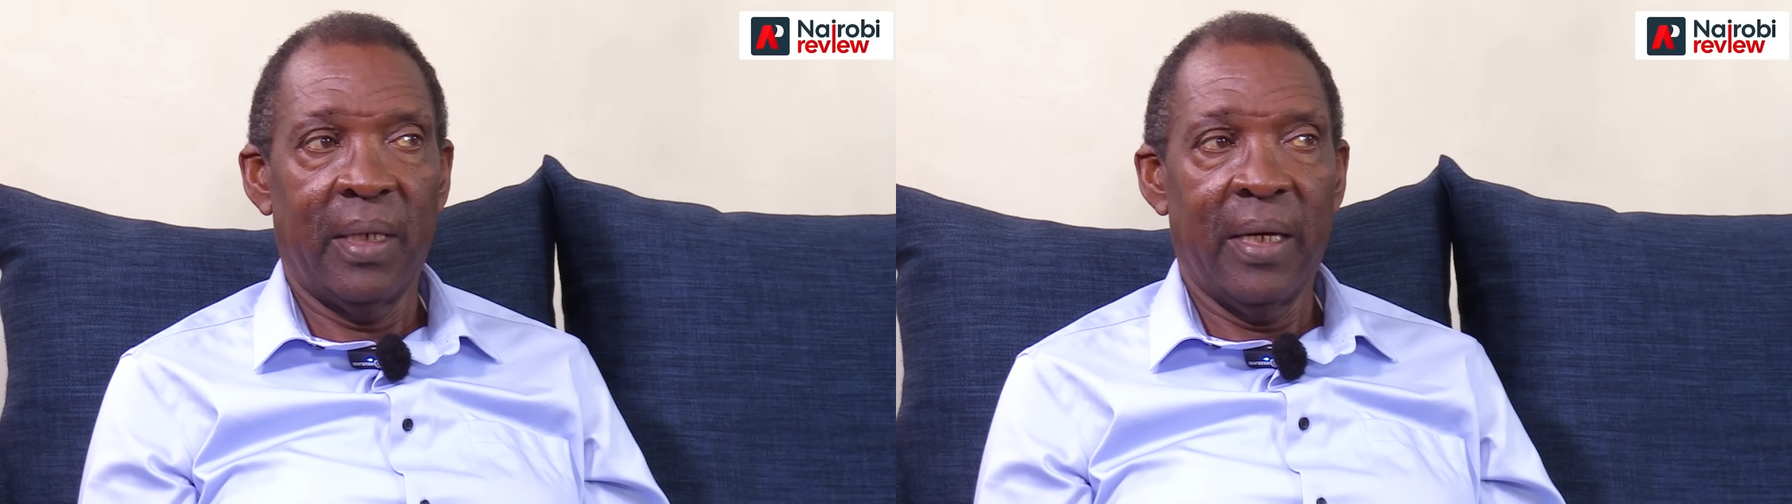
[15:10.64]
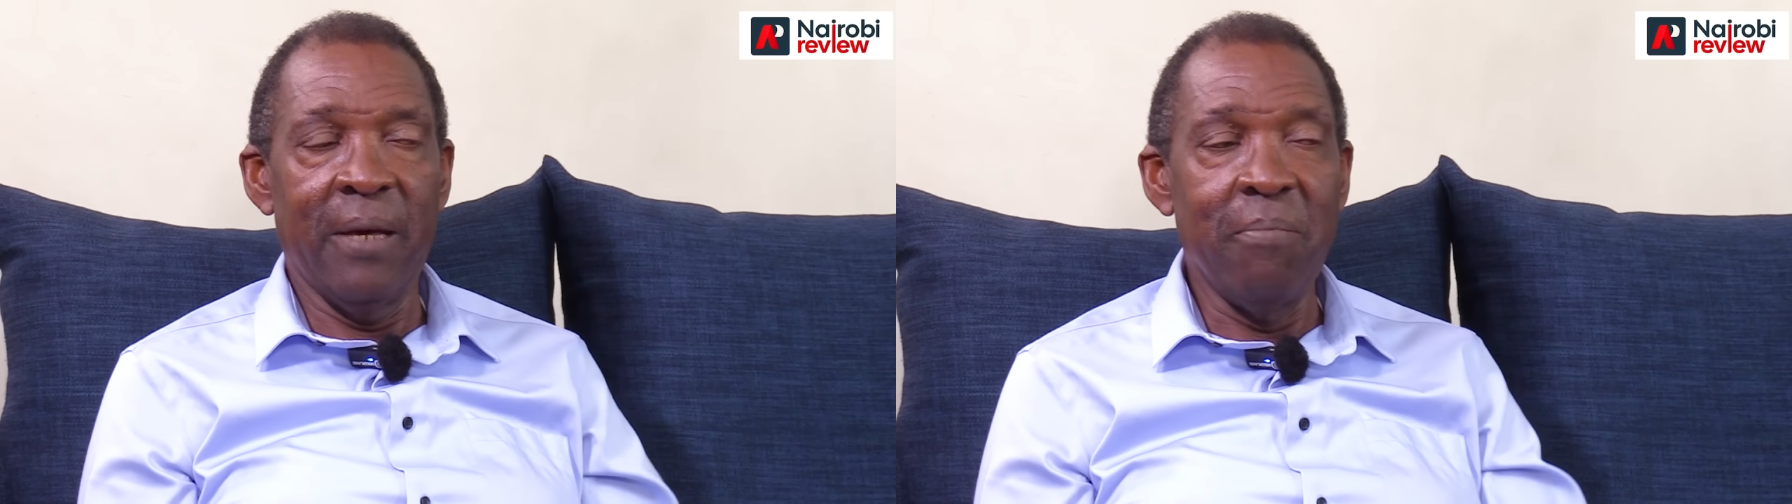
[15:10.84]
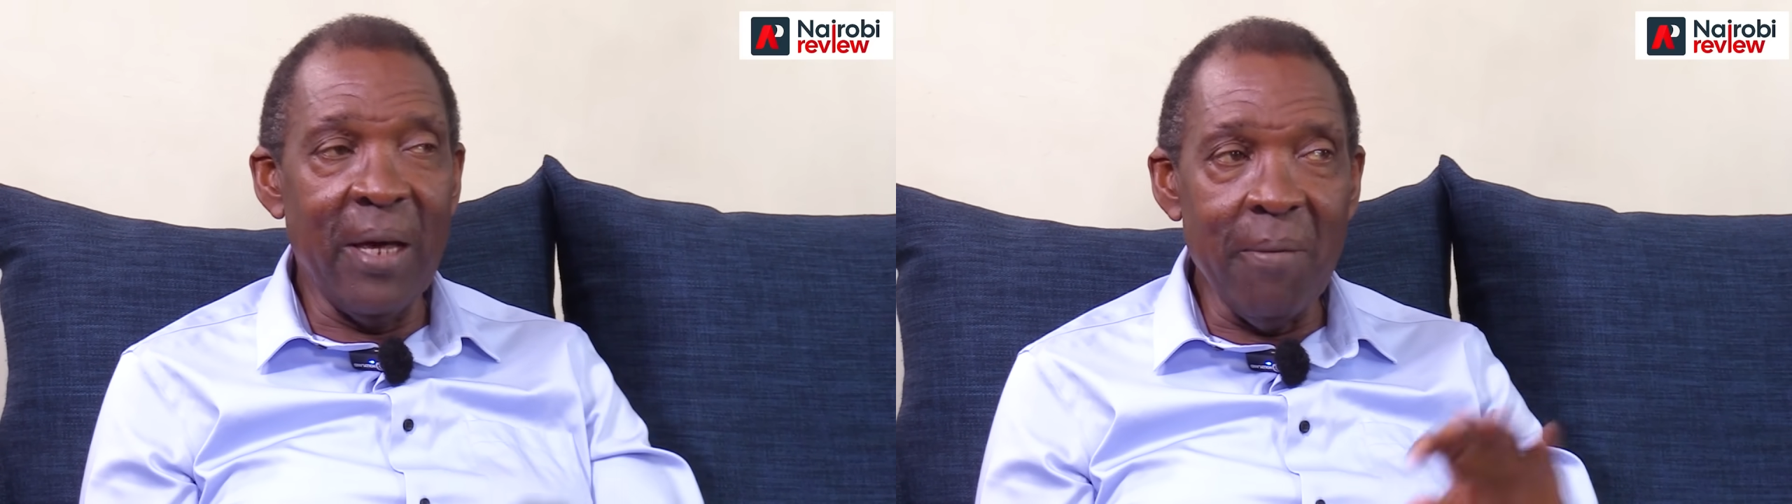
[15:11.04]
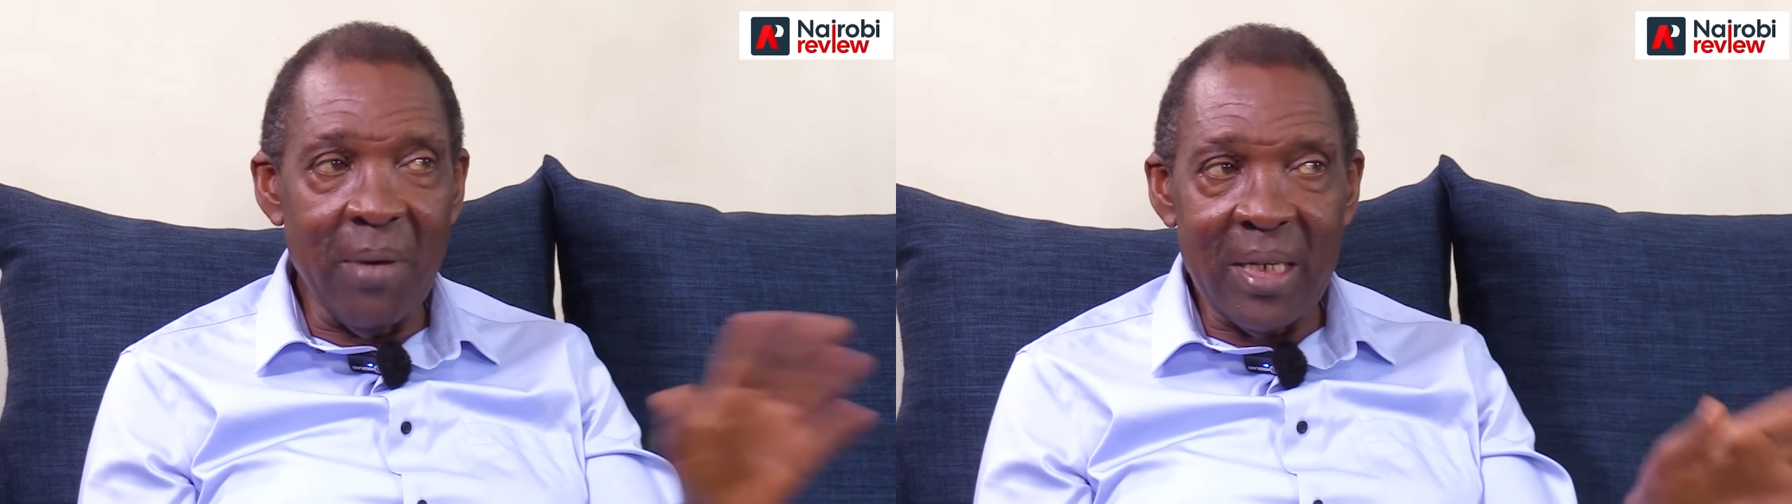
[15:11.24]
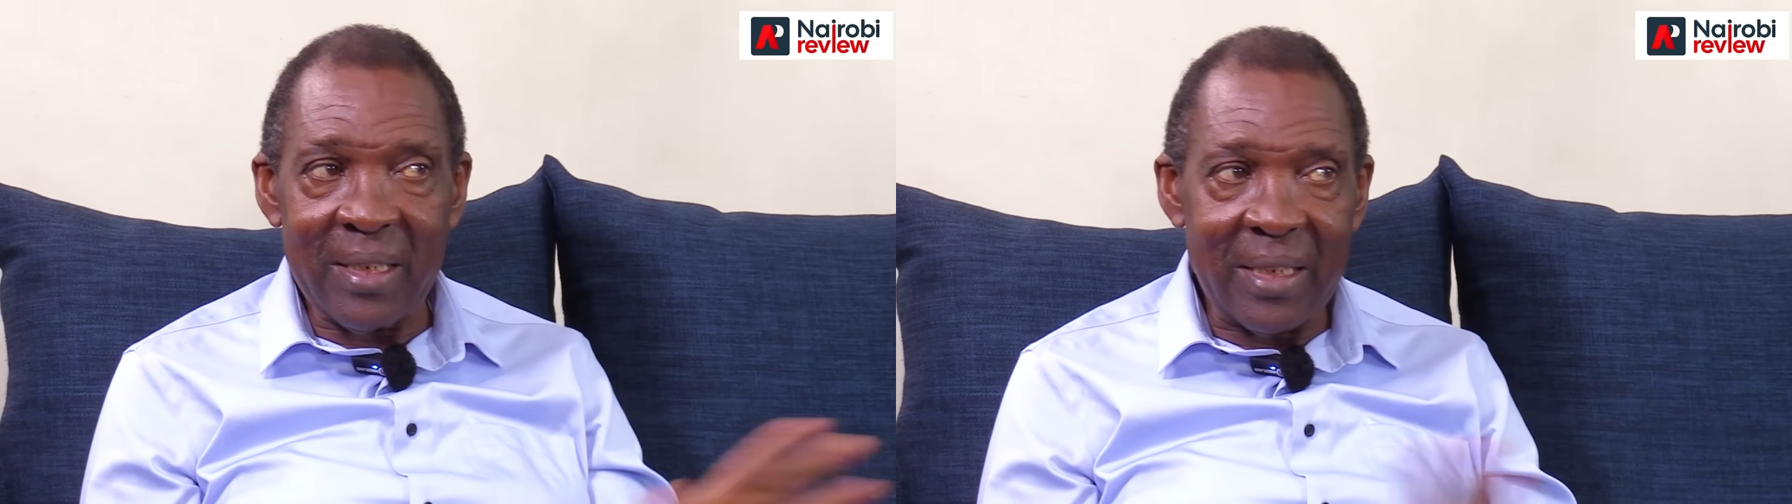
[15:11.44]
He may
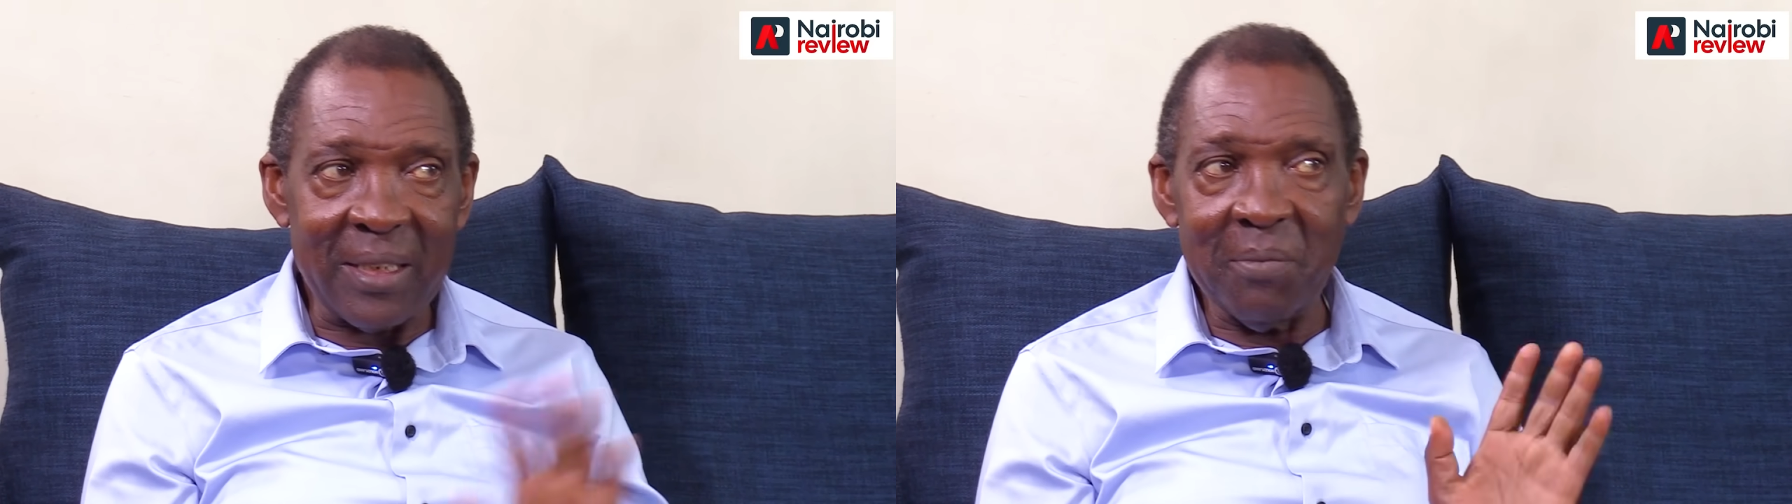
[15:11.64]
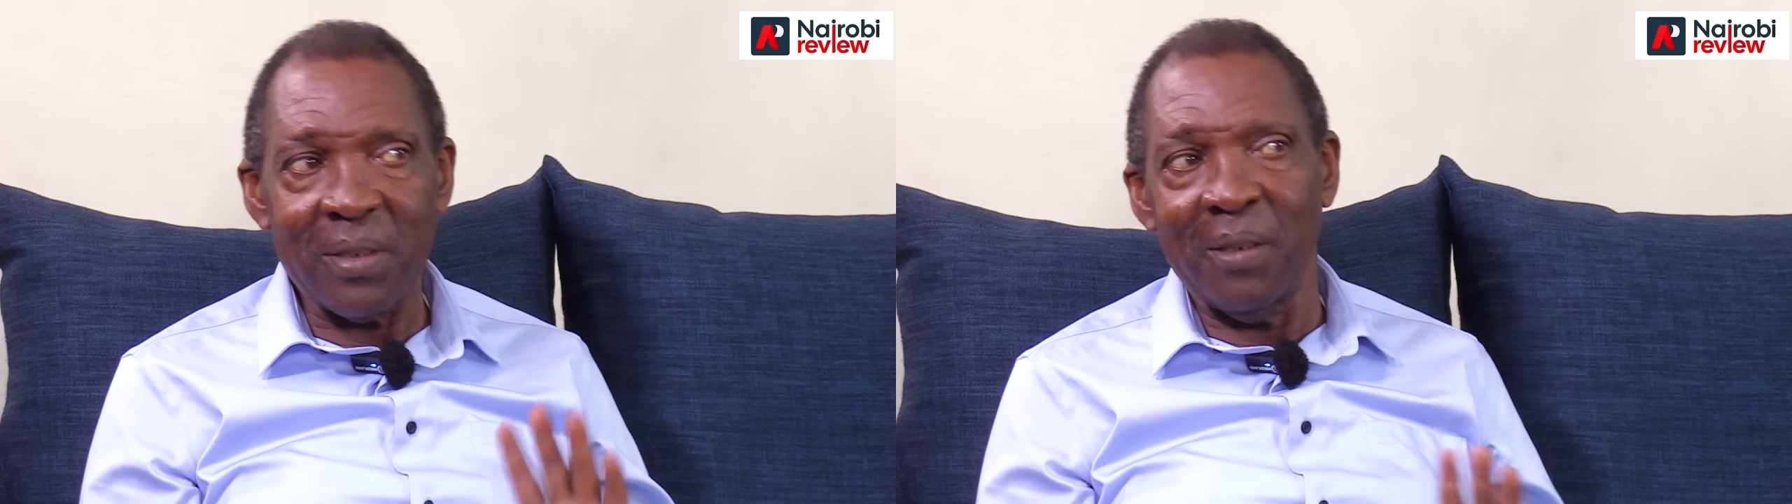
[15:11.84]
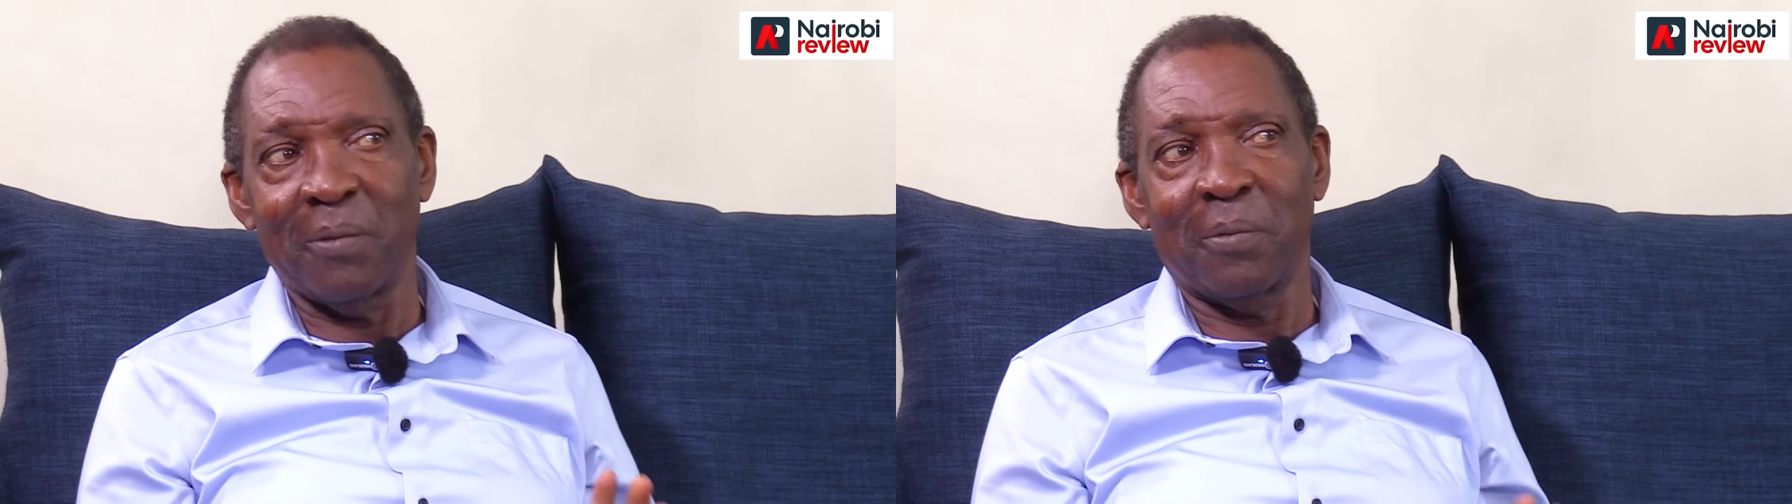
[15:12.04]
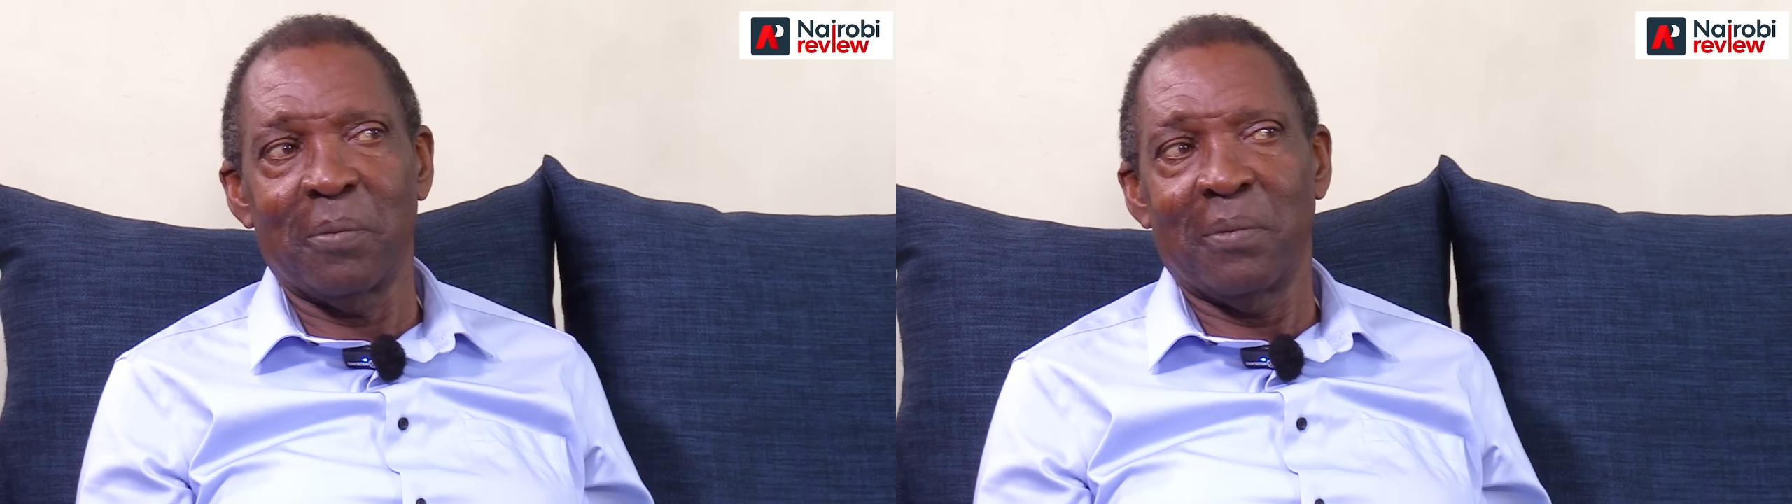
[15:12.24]
mess it himself,